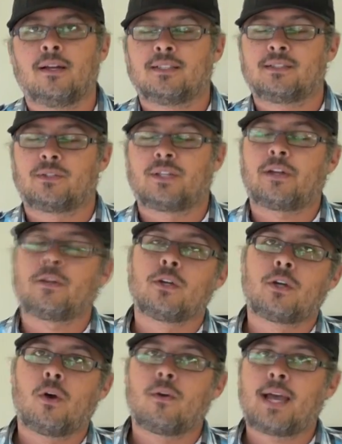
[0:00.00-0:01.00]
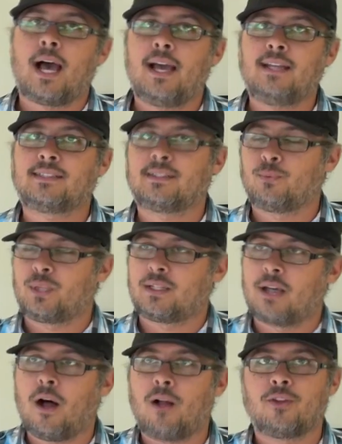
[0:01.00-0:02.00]
So there you go, guys.
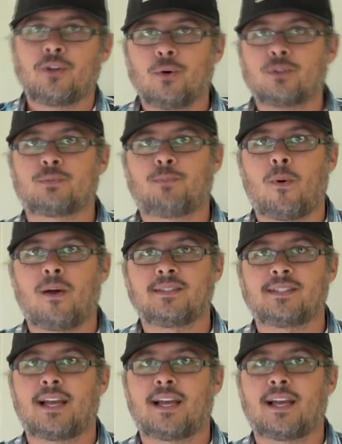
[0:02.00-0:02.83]
With all those points,